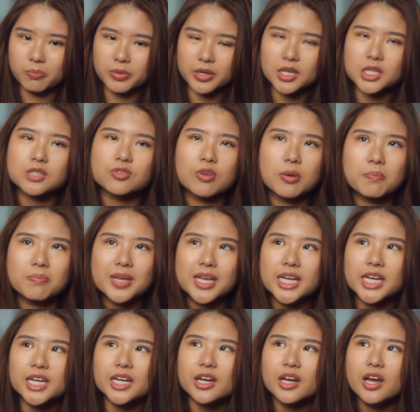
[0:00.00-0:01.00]
Because for
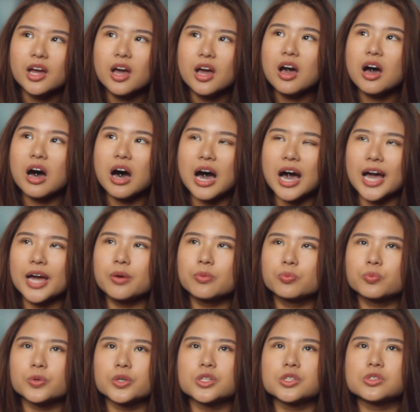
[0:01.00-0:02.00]
me, I
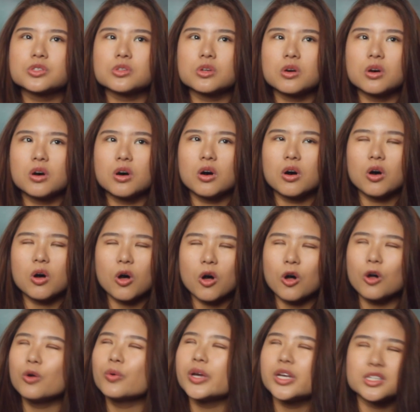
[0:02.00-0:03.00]
was
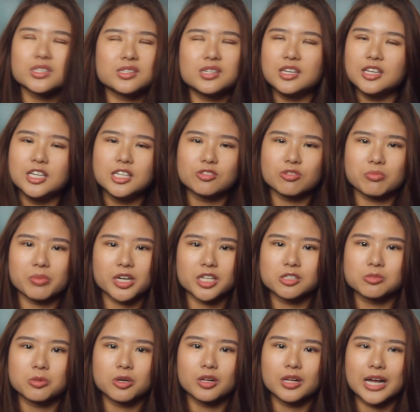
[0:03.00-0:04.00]
always teased for my
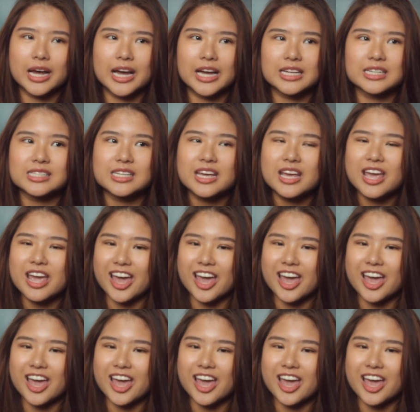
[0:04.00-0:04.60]
small eyes,